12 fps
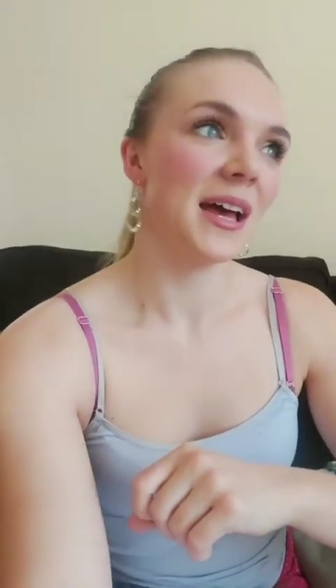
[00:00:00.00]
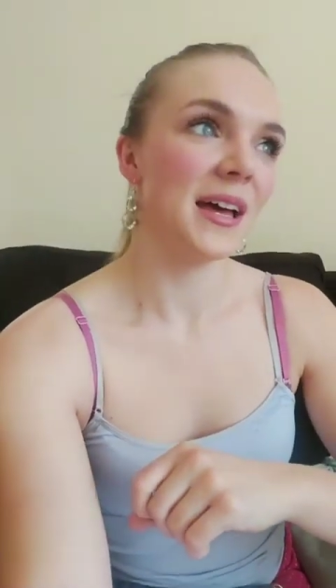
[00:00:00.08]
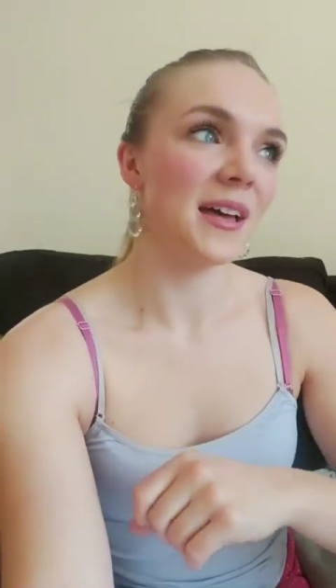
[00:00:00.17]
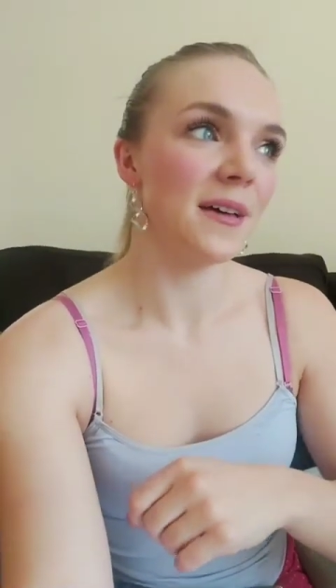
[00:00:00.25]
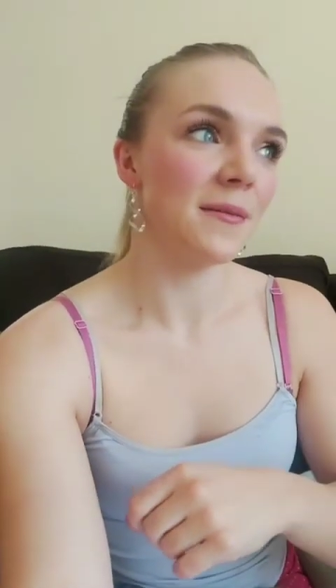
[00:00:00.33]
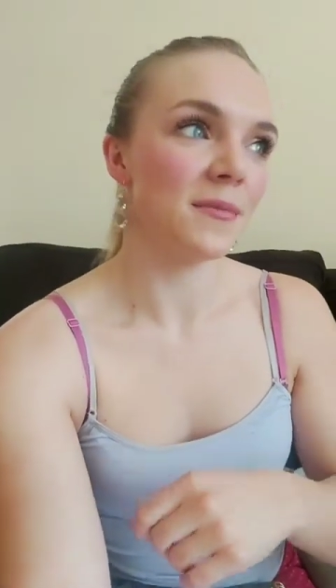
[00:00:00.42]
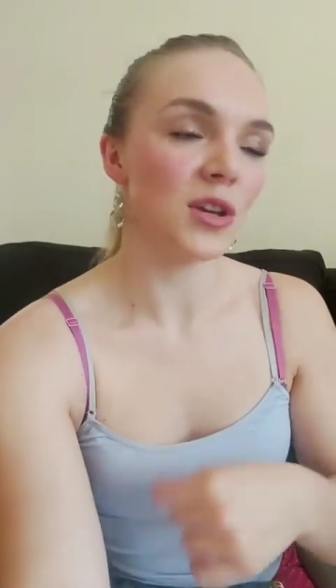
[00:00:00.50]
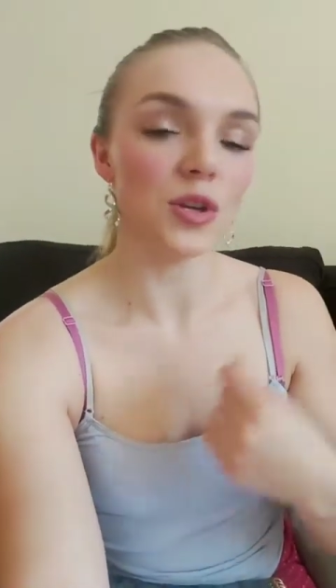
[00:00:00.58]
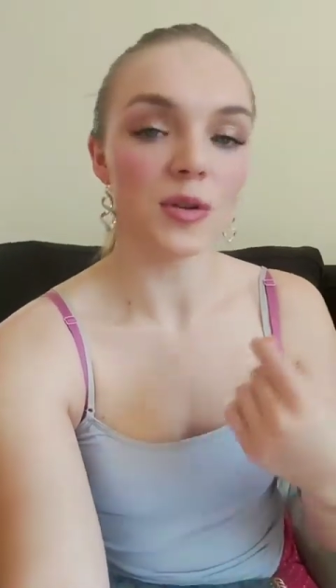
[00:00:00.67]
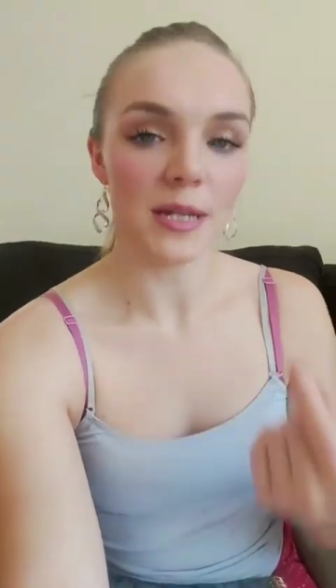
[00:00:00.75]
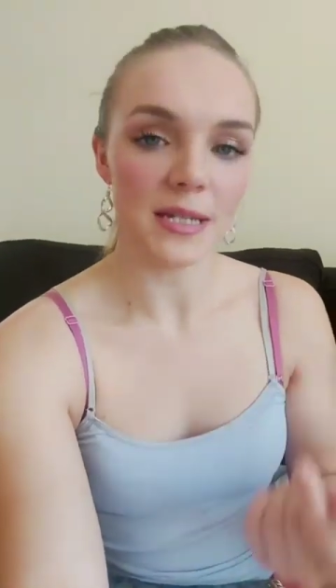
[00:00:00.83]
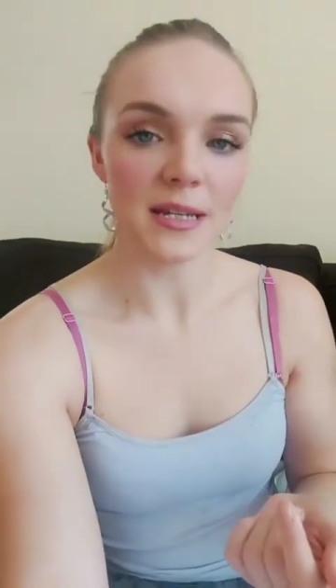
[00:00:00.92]

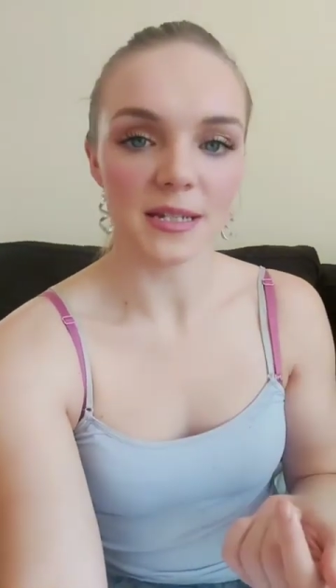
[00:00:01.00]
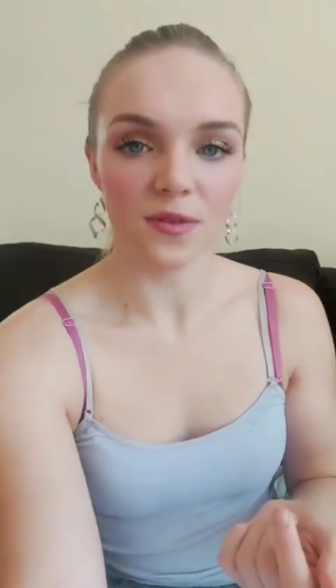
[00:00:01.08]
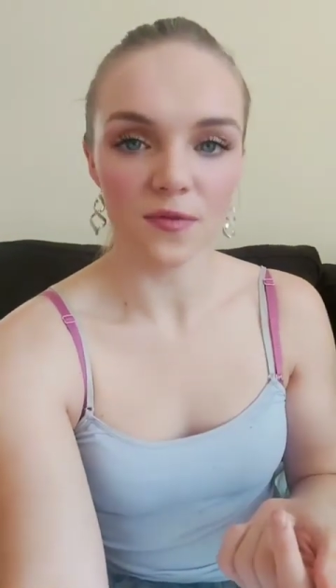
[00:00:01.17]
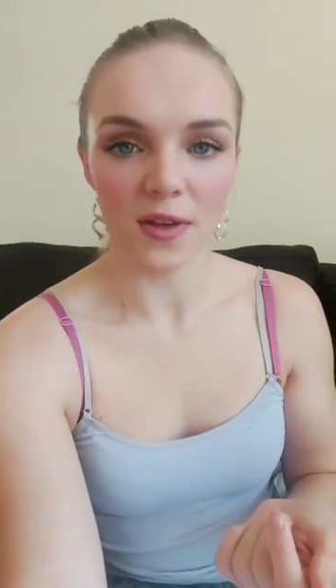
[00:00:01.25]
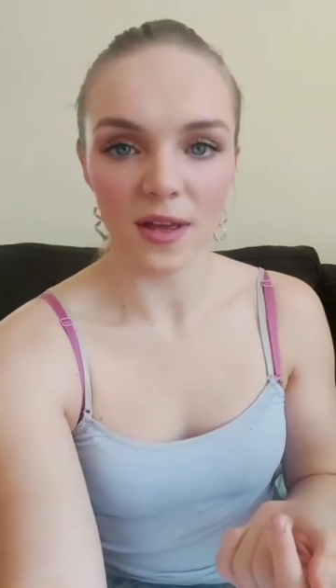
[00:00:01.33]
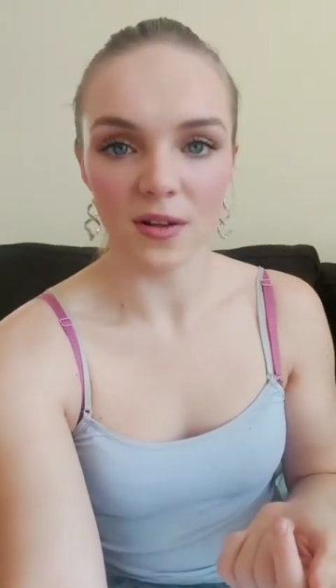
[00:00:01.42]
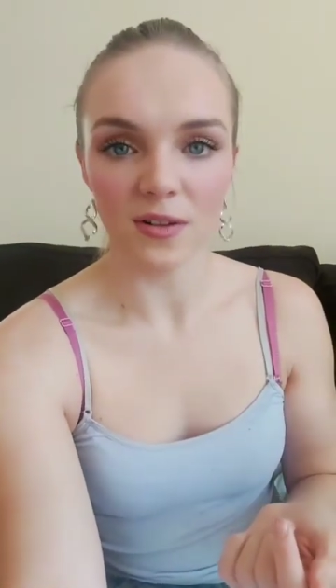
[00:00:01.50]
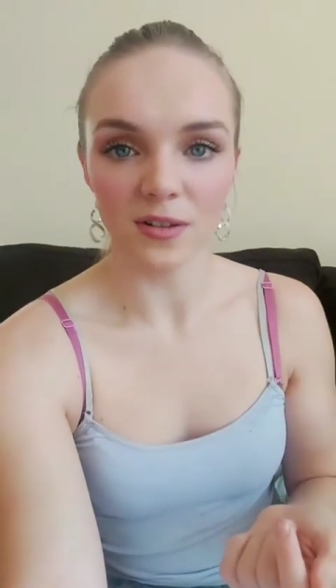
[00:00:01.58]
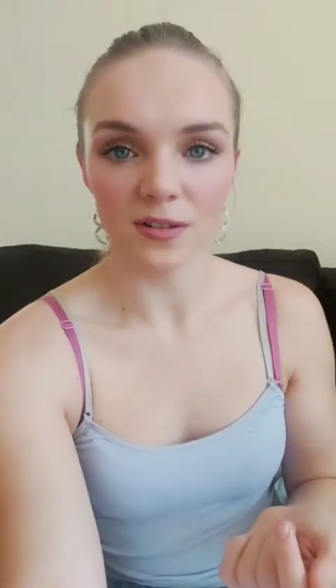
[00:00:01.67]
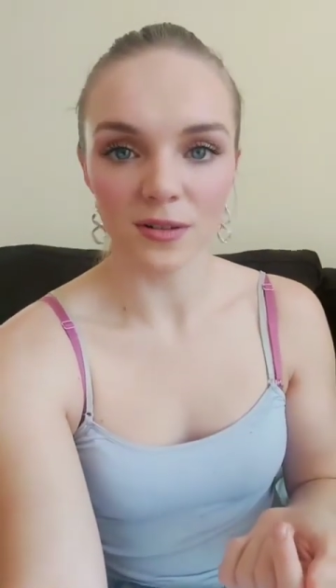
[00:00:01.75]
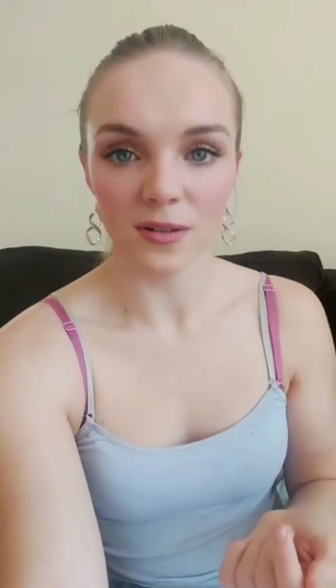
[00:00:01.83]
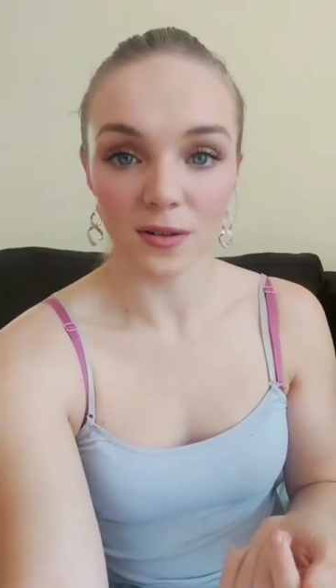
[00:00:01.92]
you needing to
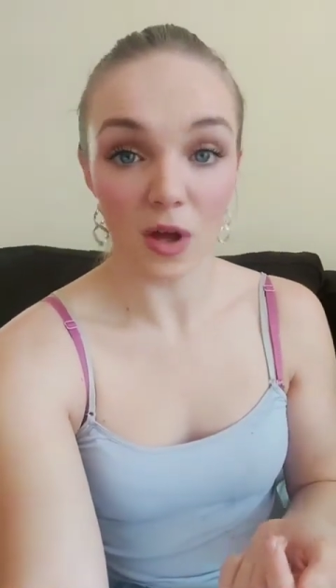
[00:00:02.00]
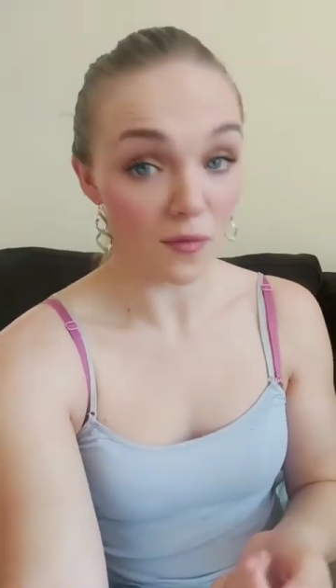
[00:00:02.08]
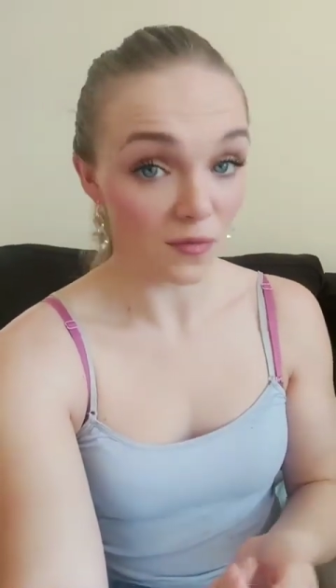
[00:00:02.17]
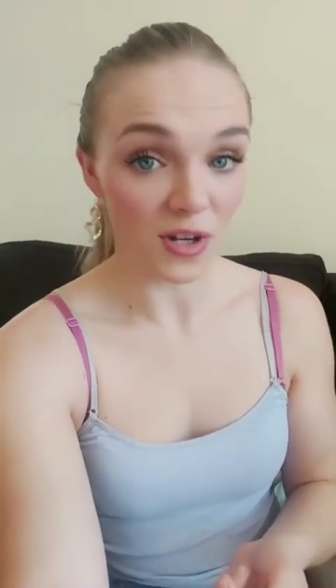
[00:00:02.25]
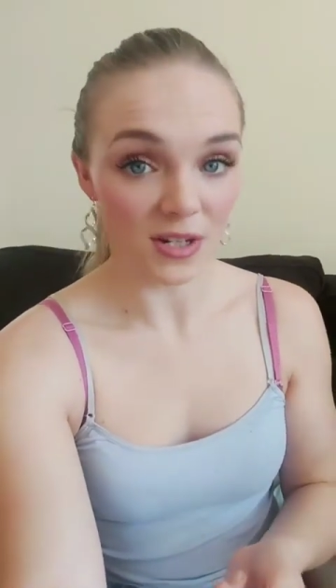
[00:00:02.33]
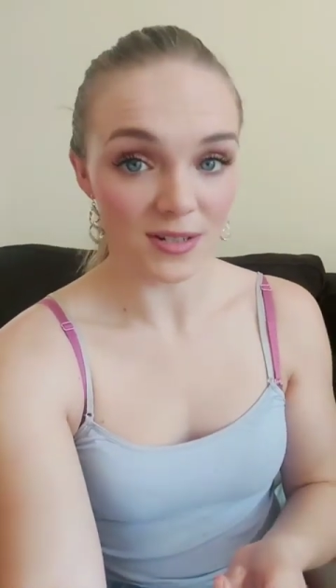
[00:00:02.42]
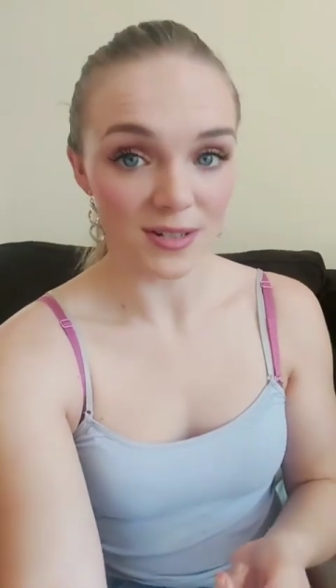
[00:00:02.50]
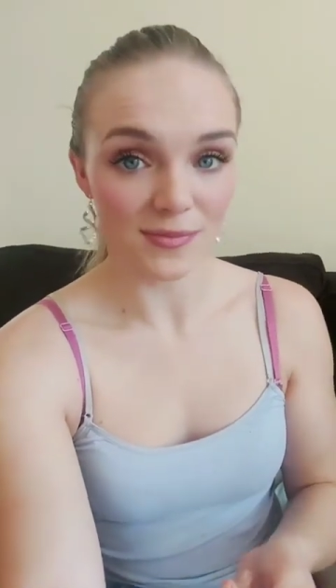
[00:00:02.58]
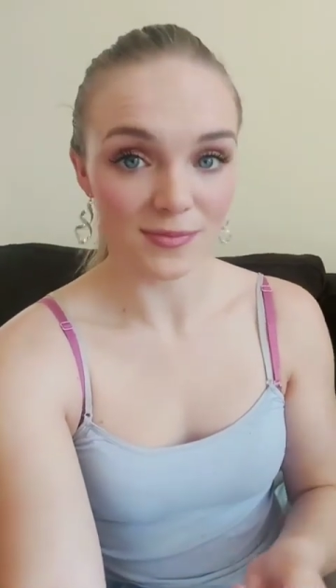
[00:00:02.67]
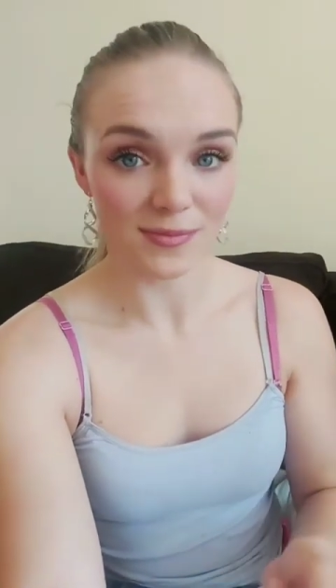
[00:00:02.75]
feel confident.